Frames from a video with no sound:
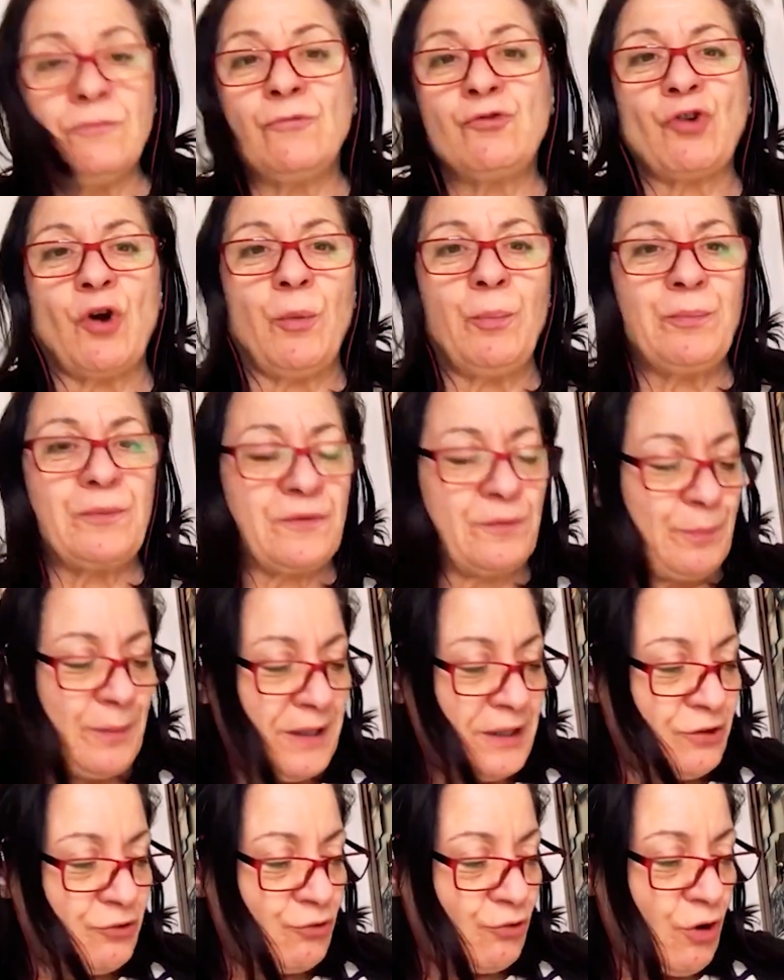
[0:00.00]
Drops
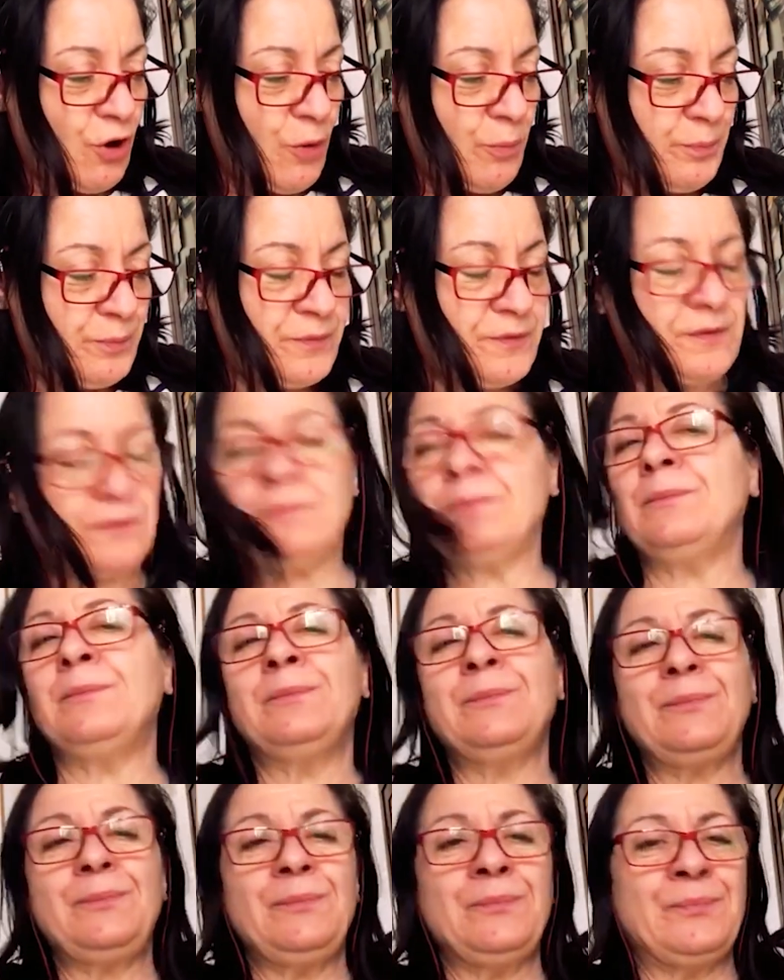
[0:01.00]
by drops,
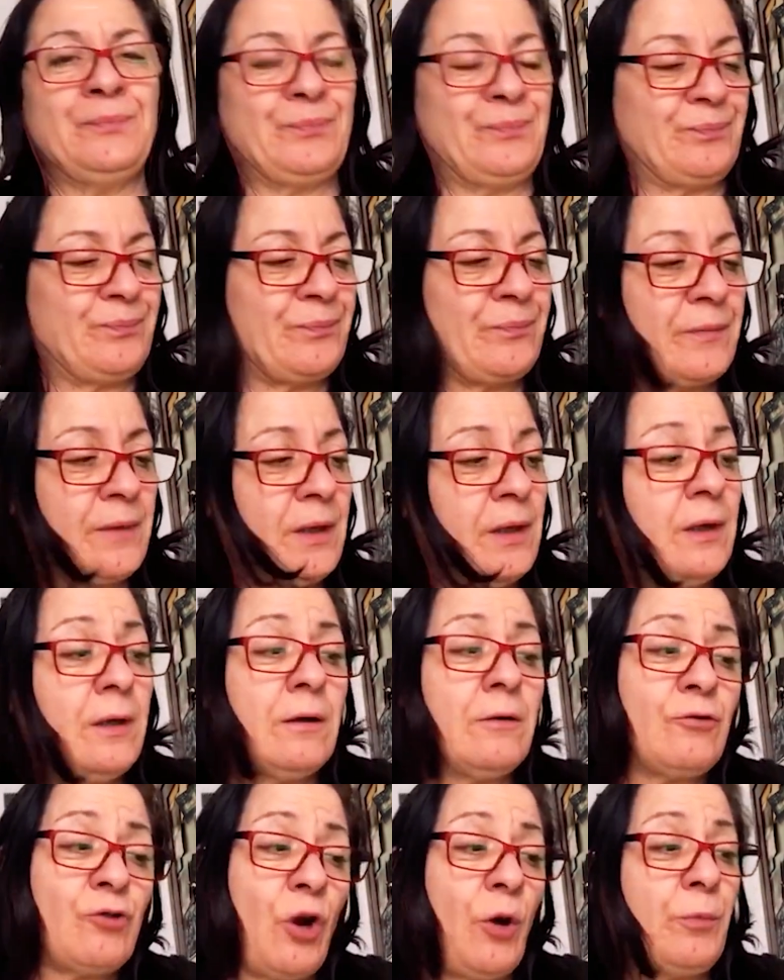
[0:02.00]

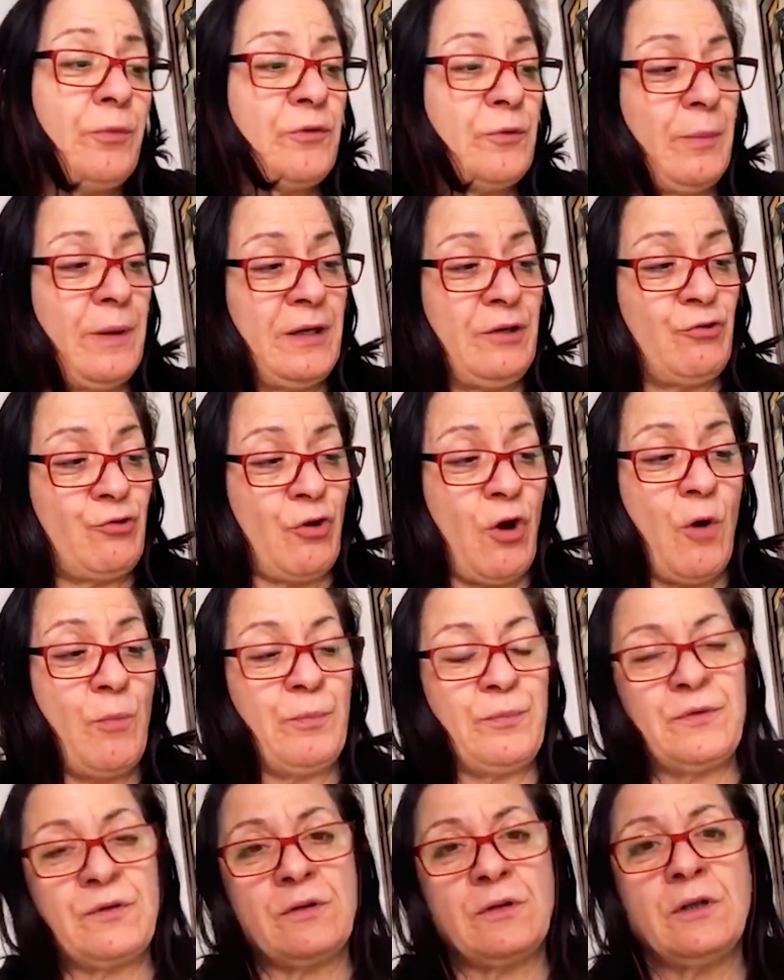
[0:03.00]
drops by
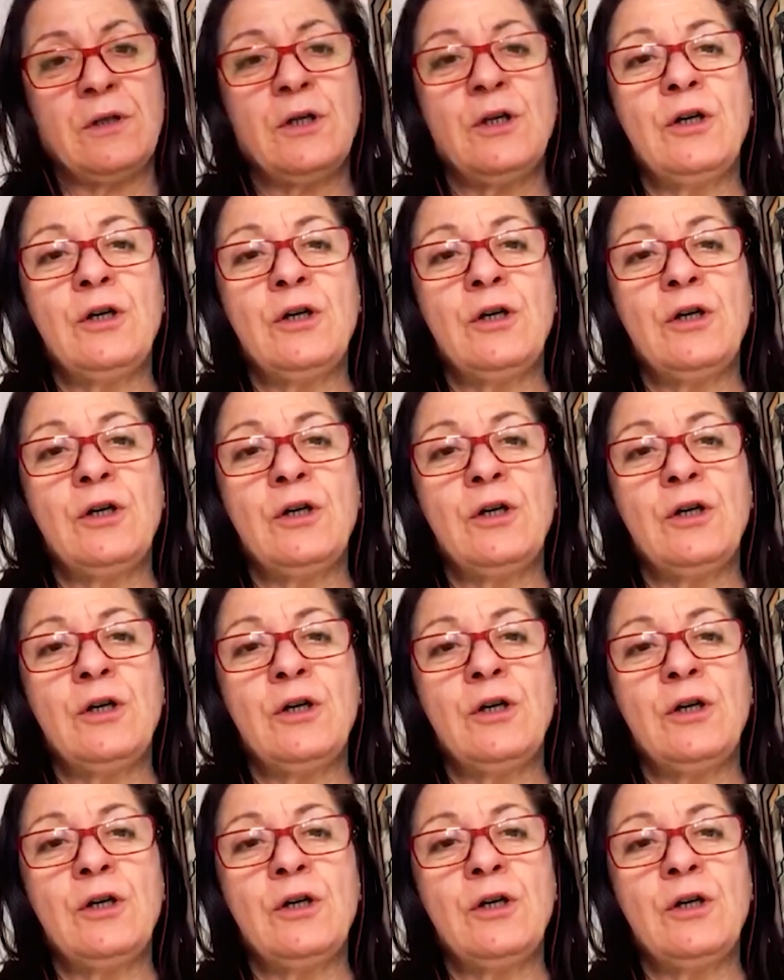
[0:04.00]
drops,